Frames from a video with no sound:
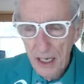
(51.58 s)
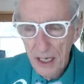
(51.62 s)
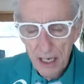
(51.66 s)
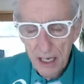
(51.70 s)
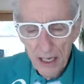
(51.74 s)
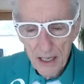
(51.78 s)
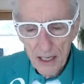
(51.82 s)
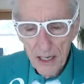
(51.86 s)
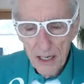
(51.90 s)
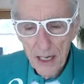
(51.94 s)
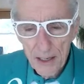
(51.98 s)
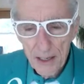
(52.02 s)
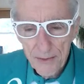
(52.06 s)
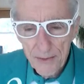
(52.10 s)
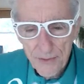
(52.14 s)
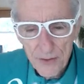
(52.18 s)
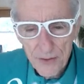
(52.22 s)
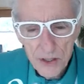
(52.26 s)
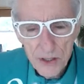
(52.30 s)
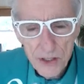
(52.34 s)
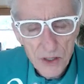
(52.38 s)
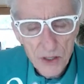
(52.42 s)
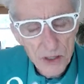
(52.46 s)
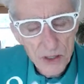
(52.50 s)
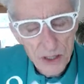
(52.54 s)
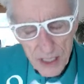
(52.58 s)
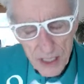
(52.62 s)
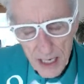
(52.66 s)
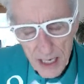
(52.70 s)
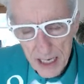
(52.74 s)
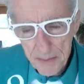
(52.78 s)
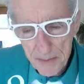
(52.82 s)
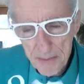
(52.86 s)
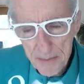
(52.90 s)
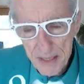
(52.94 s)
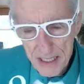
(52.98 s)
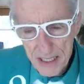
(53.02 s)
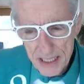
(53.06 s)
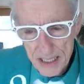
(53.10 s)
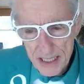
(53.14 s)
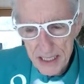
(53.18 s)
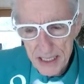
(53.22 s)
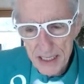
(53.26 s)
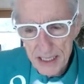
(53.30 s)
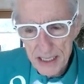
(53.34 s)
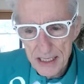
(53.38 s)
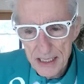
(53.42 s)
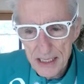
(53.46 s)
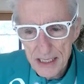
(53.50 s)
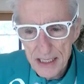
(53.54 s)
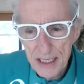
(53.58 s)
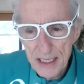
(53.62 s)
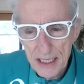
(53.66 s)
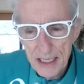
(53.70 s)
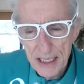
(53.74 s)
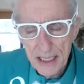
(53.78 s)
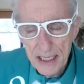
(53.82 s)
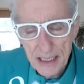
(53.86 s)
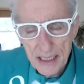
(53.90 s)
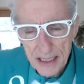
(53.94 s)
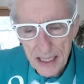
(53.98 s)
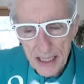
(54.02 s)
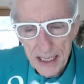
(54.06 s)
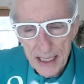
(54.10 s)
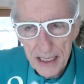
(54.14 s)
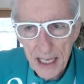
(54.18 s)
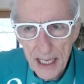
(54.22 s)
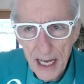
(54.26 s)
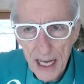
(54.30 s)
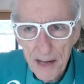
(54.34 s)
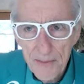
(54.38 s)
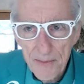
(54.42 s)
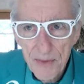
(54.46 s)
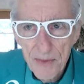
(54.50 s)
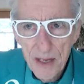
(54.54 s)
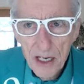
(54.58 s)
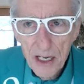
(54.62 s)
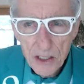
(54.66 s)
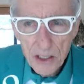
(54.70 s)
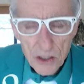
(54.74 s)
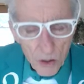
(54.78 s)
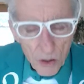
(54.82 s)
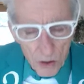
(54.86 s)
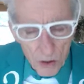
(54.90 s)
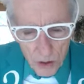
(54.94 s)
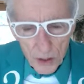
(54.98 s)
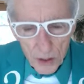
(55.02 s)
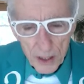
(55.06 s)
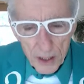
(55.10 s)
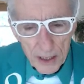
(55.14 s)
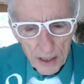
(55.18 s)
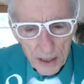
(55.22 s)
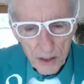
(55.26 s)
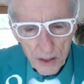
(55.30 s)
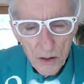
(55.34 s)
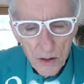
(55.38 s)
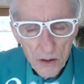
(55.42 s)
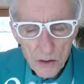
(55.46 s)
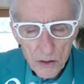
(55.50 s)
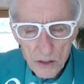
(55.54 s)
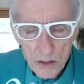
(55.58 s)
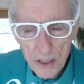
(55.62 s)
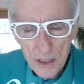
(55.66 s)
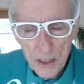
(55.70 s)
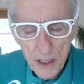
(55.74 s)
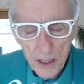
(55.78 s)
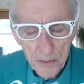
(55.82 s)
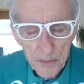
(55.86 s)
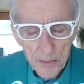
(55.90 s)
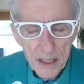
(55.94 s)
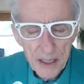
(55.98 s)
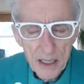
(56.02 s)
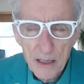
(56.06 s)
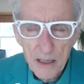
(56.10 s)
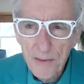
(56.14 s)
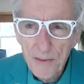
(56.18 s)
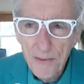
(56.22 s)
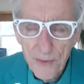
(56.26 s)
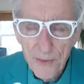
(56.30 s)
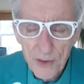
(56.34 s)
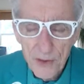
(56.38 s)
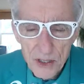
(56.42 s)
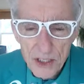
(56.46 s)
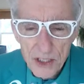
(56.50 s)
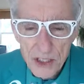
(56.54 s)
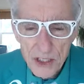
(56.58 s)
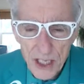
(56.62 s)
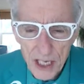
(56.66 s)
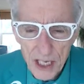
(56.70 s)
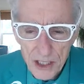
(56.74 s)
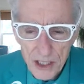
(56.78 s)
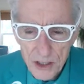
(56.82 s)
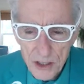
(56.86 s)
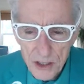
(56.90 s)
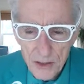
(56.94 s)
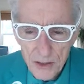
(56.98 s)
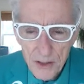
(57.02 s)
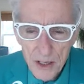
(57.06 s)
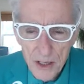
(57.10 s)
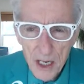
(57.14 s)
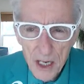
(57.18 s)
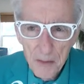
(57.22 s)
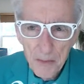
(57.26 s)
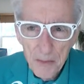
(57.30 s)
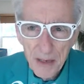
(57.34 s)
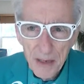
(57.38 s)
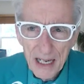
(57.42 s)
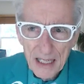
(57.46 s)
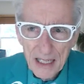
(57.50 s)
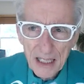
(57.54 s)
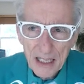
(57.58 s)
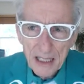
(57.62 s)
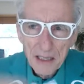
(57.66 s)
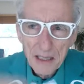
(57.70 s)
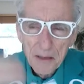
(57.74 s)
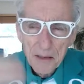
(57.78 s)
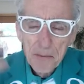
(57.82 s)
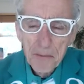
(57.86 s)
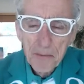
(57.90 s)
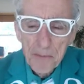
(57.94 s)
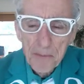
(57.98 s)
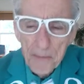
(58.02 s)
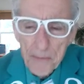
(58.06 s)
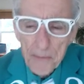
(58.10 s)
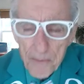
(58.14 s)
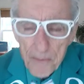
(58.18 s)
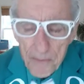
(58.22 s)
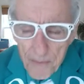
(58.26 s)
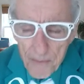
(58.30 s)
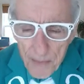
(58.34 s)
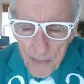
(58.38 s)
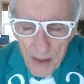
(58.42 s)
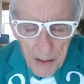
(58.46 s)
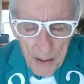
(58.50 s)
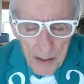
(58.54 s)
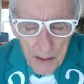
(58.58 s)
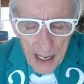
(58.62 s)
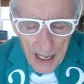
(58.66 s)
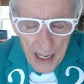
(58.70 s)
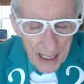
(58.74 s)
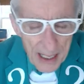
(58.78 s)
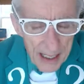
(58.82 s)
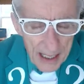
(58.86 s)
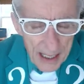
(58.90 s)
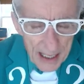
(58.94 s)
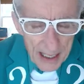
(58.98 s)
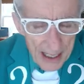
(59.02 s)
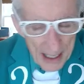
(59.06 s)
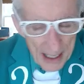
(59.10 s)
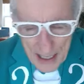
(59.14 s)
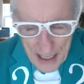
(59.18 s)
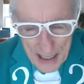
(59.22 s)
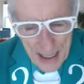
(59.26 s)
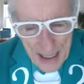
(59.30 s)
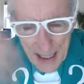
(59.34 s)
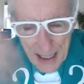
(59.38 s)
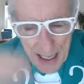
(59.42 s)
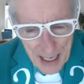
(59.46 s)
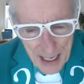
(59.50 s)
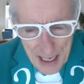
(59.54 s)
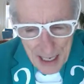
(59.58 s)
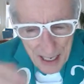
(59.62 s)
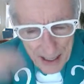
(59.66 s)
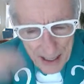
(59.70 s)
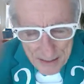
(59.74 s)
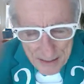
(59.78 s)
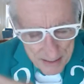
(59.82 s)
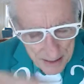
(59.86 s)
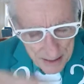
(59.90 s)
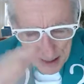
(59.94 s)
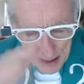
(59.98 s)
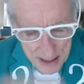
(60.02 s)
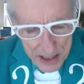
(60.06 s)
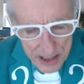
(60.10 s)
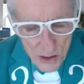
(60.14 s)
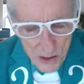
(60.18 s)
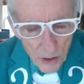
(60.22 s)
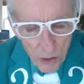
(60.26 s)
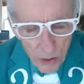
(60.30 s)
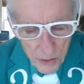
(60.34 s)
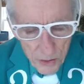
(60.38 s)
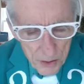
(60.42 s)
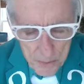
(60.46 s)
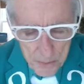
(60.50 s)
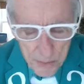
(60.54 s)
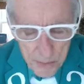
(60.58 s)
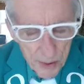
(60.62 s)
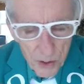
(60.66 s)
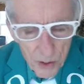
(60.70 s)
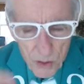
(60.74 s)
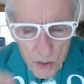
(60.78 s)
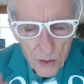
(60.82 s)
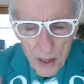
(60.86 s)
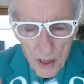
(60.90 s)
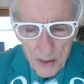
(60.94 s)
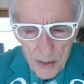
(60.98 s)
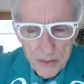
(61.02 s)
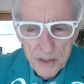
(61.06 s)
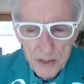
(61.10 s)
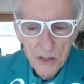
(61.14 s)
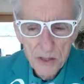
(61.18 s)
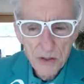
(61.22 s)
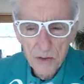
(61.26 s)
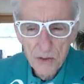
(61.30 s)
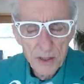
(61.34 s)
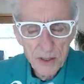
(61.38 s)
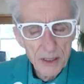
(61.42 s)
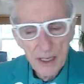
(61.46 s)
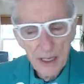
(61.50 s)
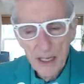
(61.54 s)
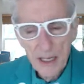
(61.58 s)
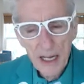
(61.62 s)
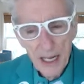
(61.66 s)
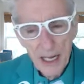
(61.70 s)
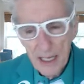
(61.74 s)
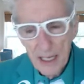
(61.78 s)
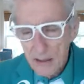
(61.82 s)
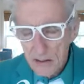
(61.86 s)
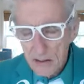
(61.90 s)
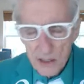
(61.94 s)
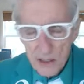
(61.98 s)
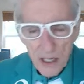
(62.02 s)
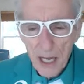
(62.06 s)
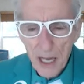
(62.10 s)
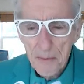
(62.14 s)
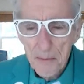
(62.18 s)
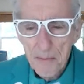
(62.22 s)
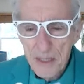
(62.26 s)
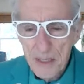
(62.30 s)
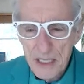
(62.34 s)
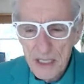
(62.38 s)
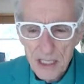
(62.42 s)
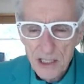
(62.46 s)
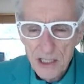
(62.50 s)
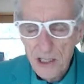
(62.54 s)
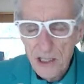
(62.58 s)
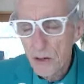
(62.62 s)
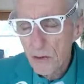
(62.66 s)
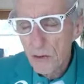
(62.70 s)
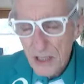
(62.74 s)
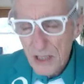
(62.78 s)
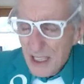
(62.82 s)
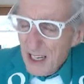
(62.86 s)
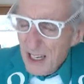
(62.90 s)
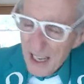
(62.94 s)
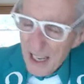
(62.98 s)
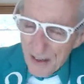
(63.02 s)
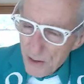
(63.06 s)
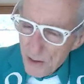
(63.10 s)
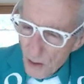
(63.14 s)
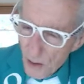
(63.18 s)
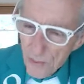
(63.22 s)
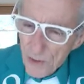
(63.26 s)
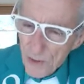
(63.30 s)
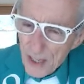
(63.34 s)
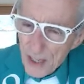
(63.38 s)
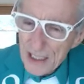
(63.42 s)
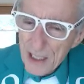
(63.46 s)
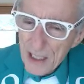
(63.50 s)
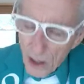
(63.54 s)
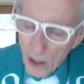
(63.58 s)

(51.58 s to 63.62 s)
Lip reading: and for certain kind of businesses and things like that. So look at those, and they'll be in the first section. But I think I list all the programs, too, and there's a lot of business loans. And don't forget, the